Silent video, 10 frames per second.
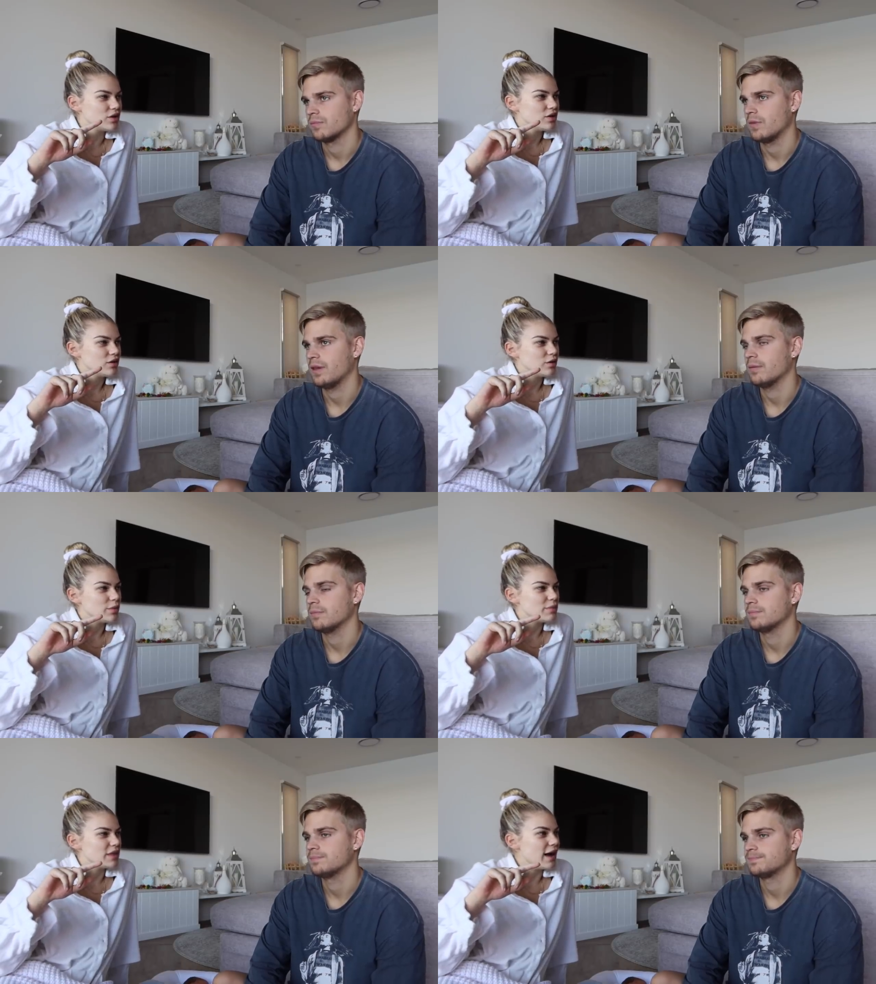Speaker 1: Yeah.
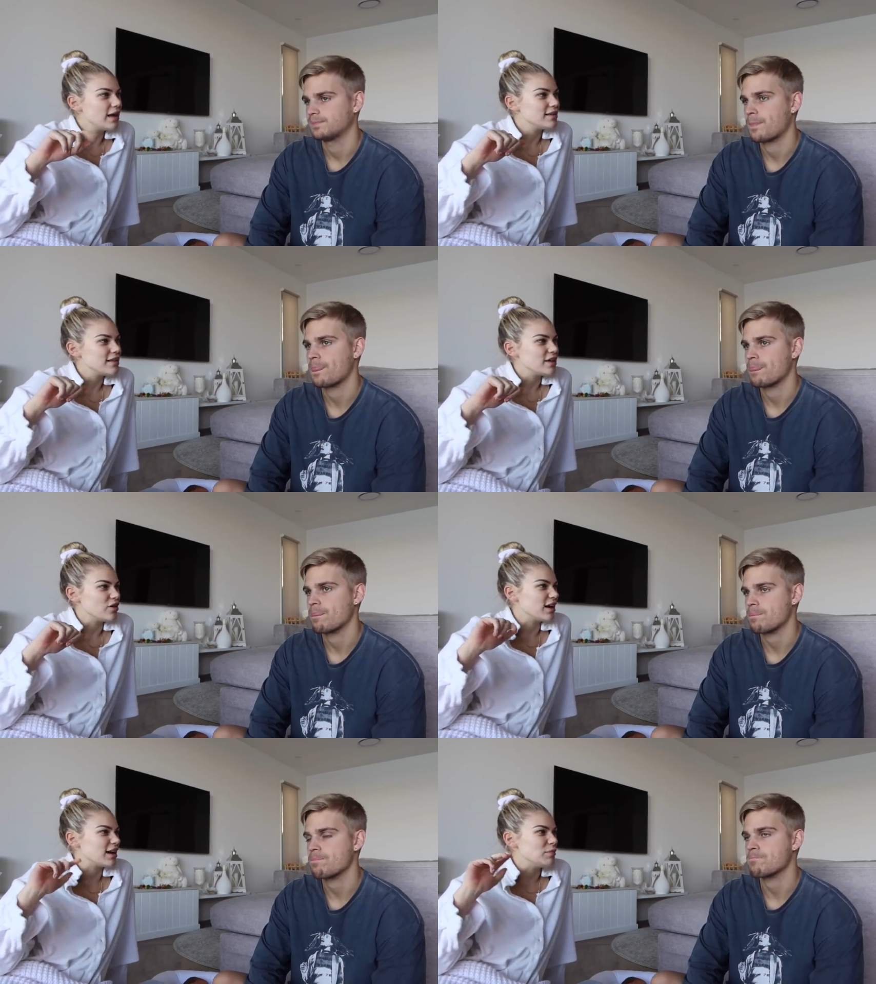Remember that? And then they were
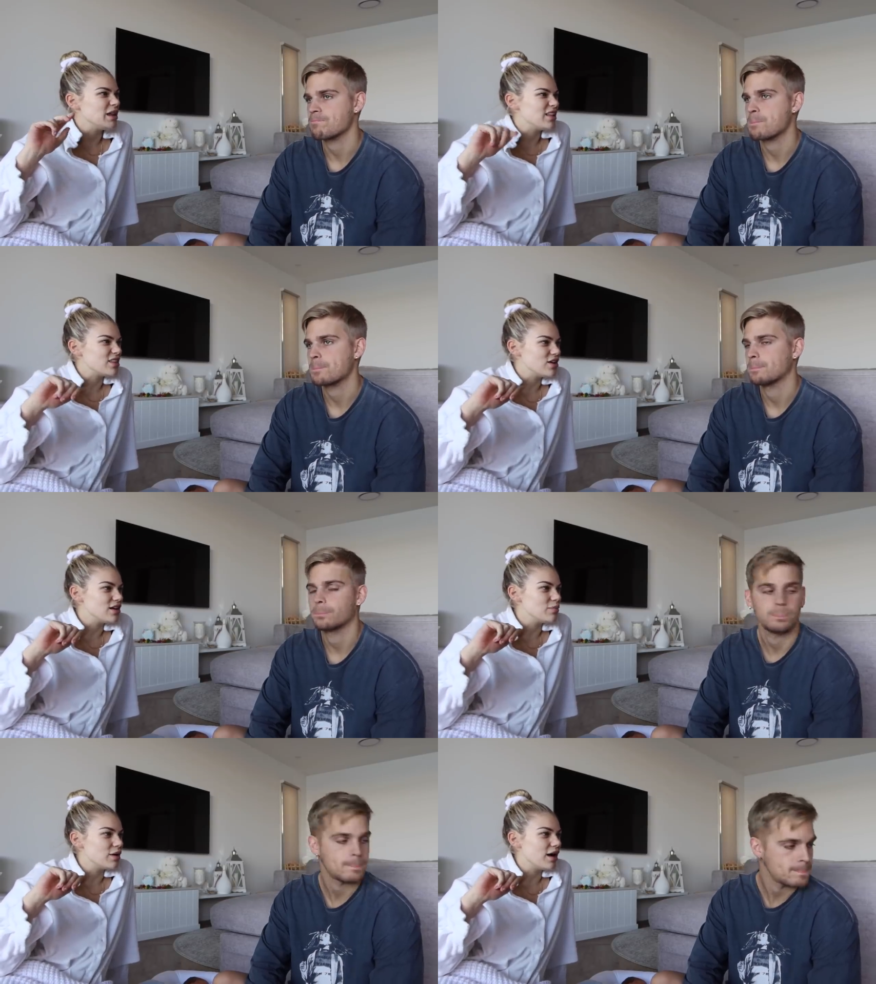like a minute
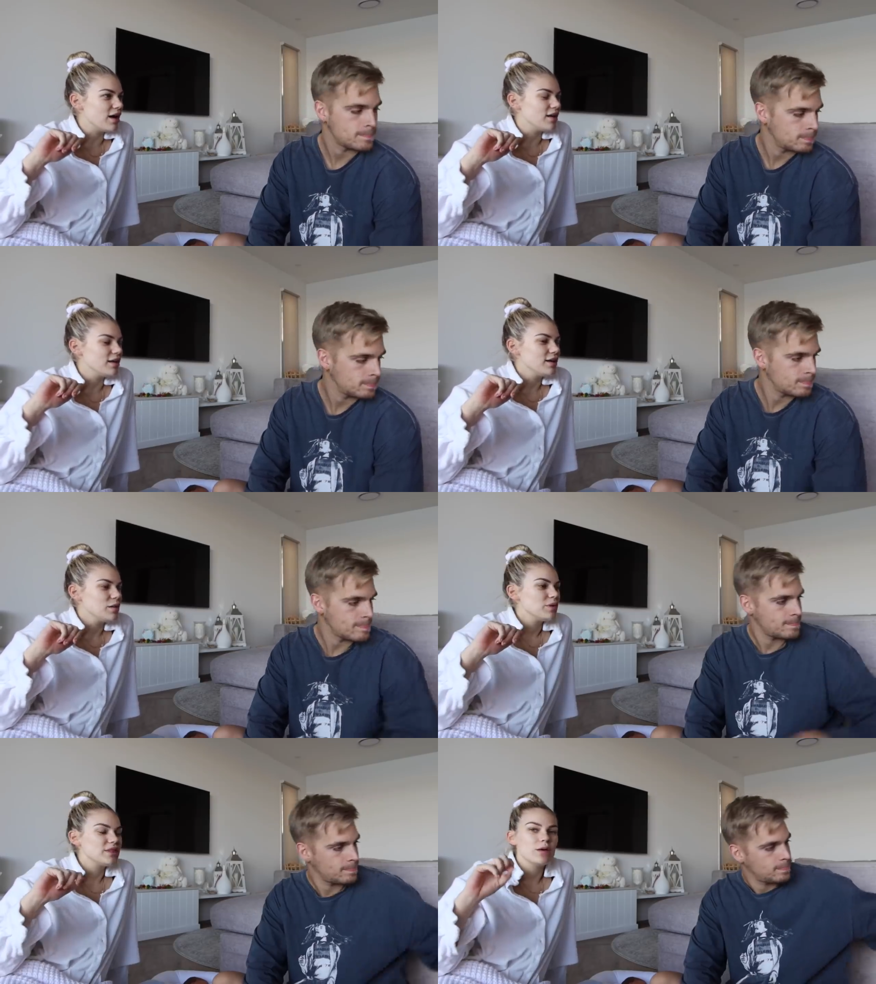30 apart.
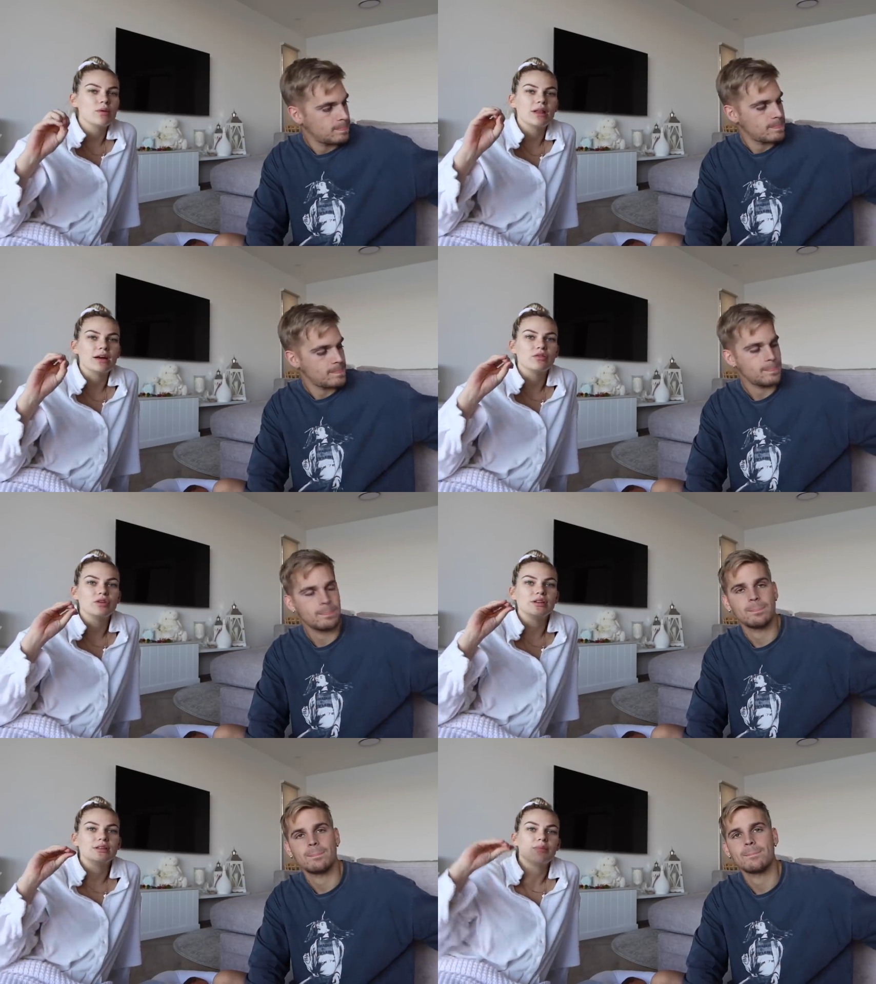But they were like
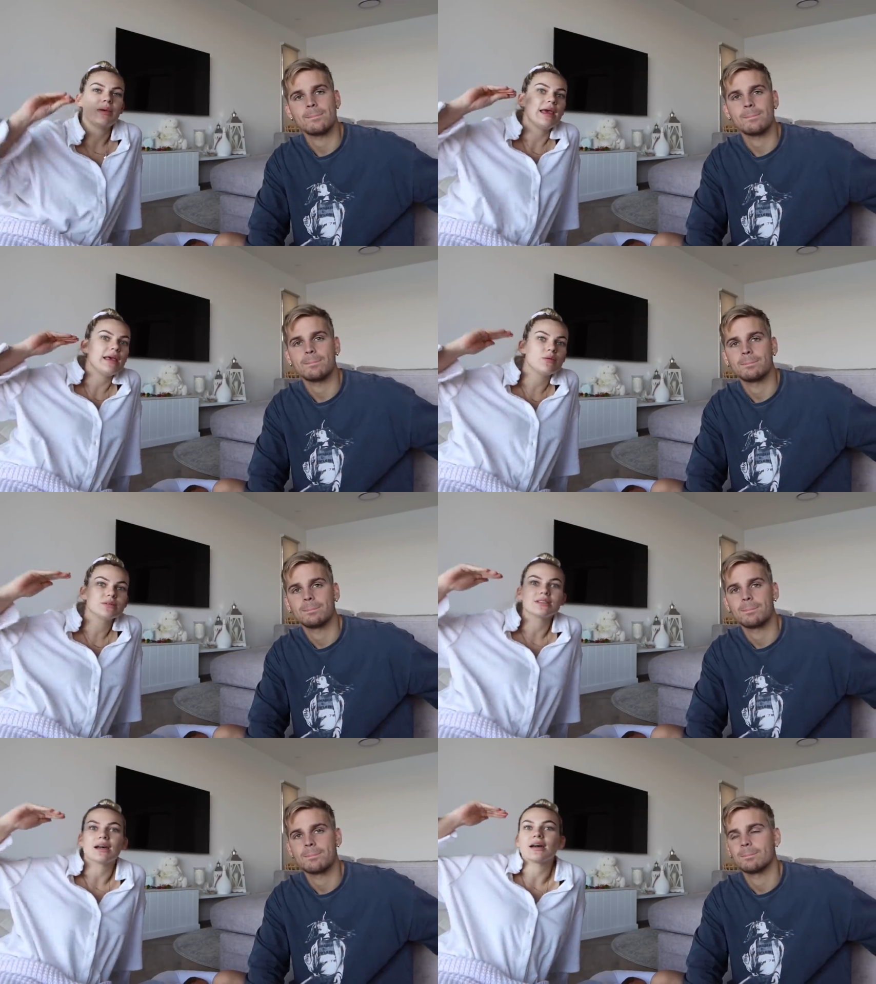really, the peak
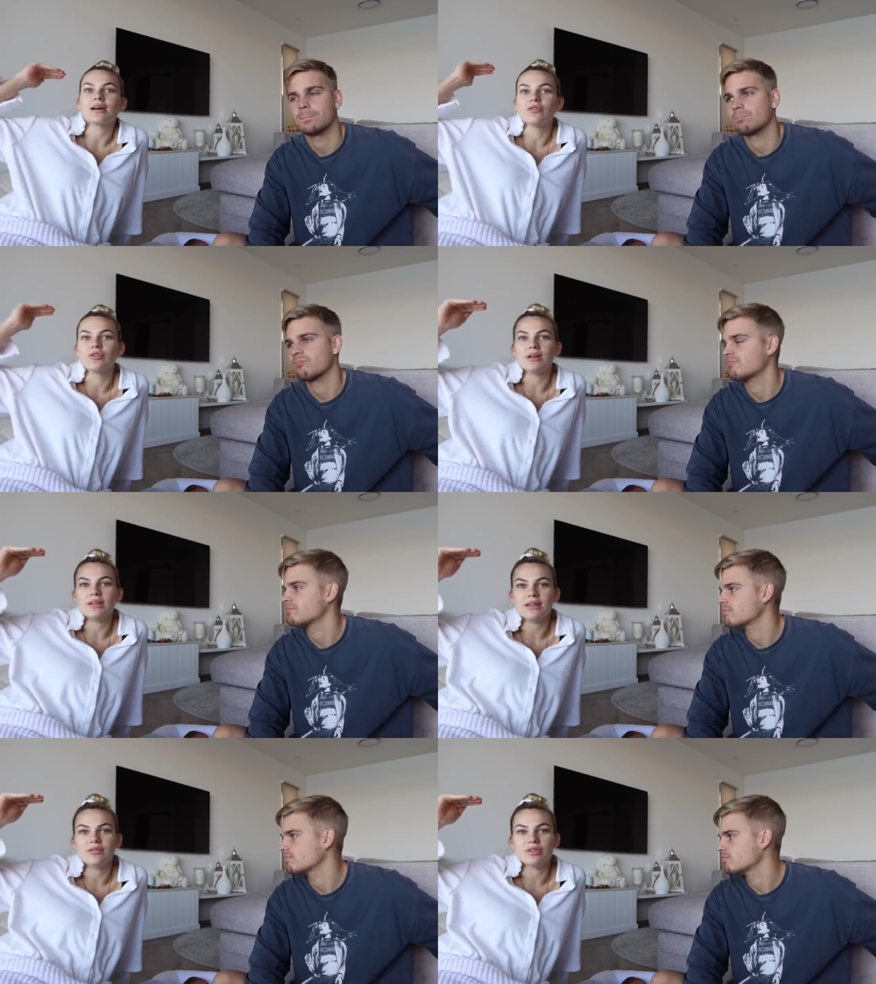was like
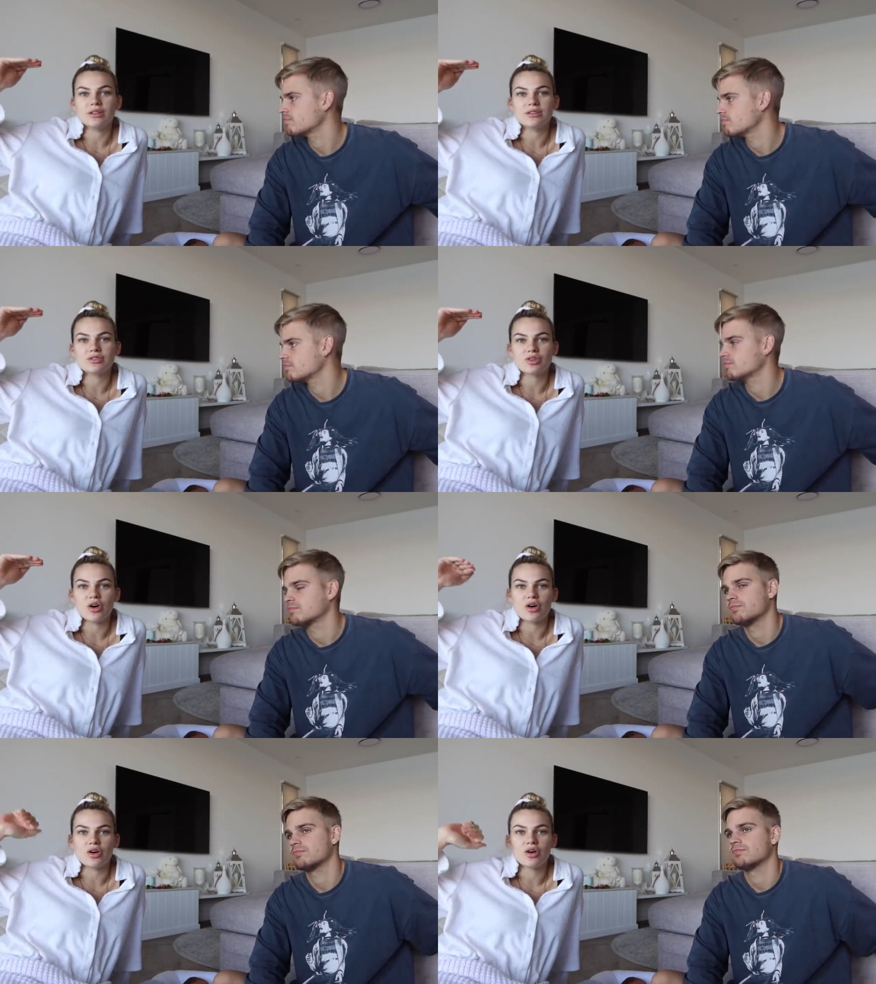really, really
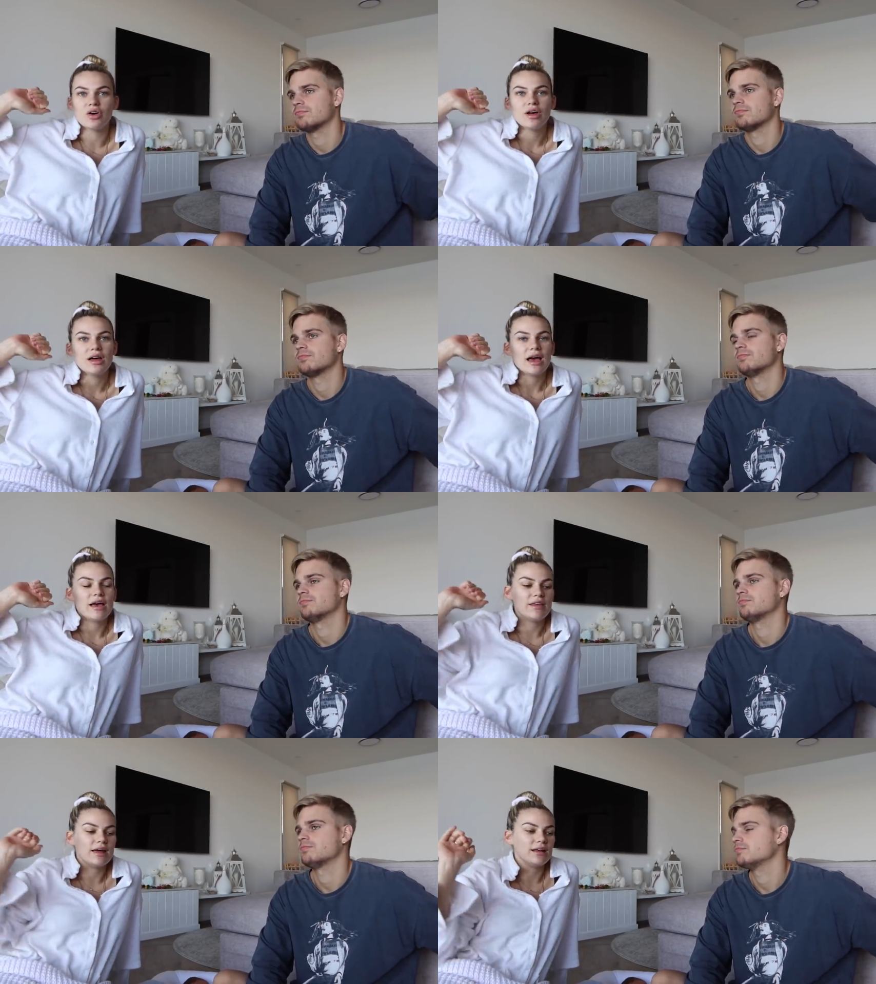strong.
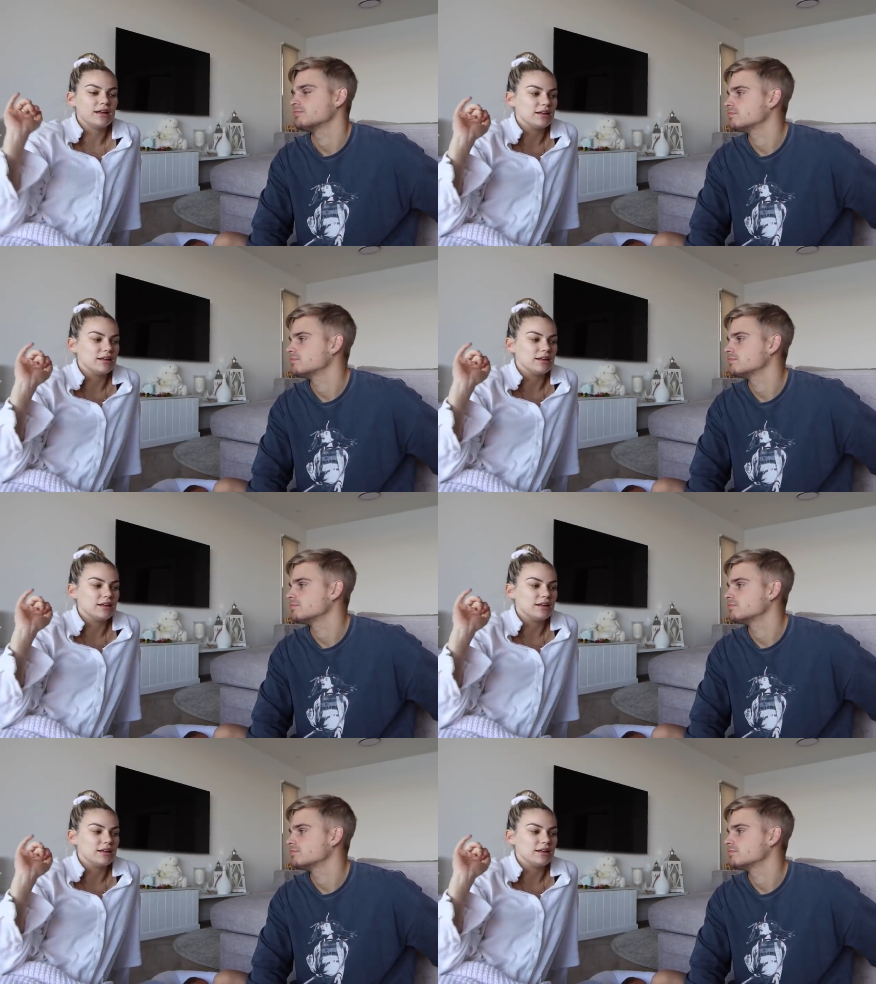And then